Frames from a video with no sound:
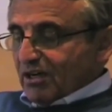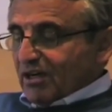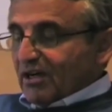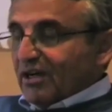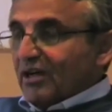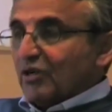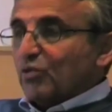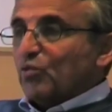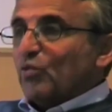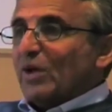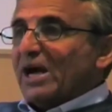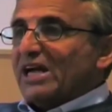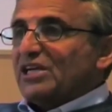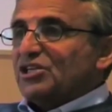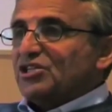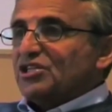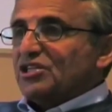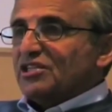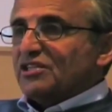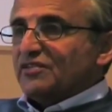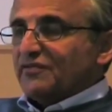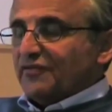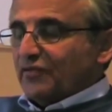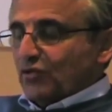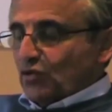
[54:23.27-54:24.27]
and
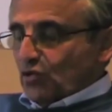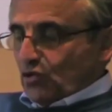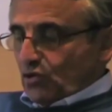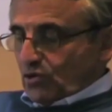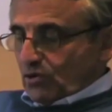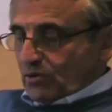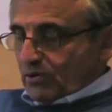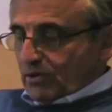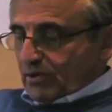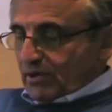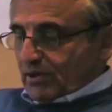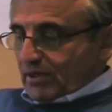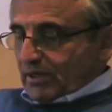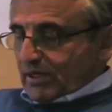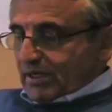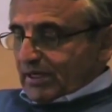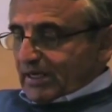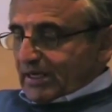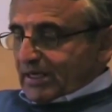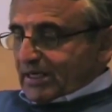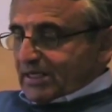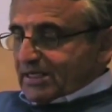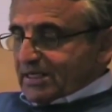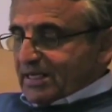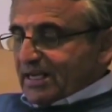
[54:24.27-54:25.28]
wages fall.
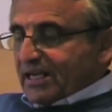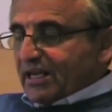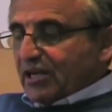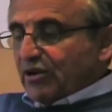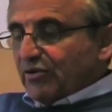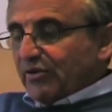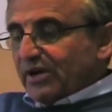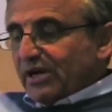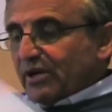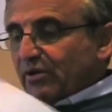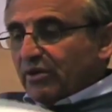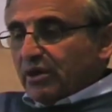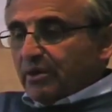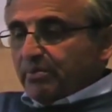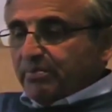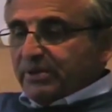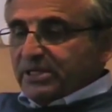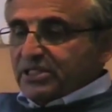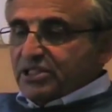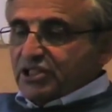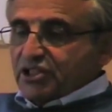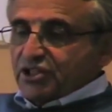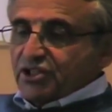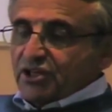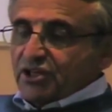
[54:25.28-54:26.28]
Tinkering the British